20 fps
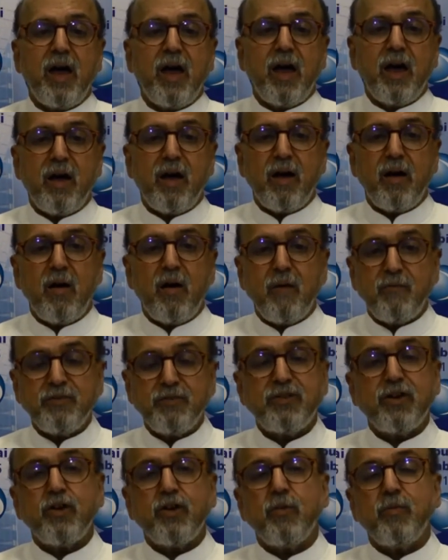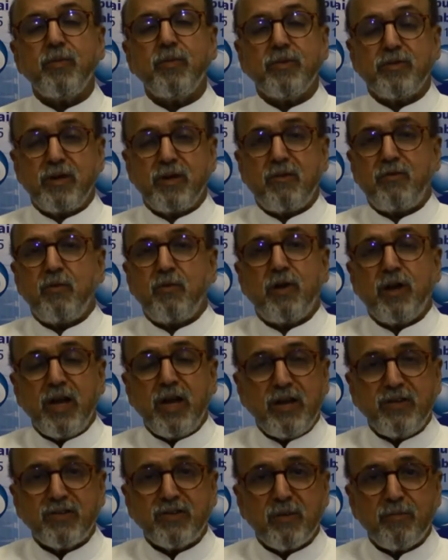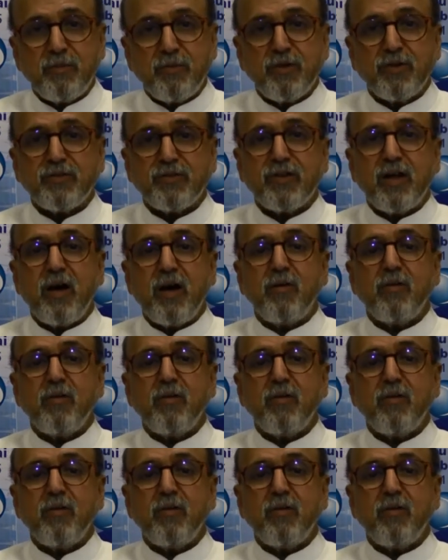office equipment. Everyone needs computers now.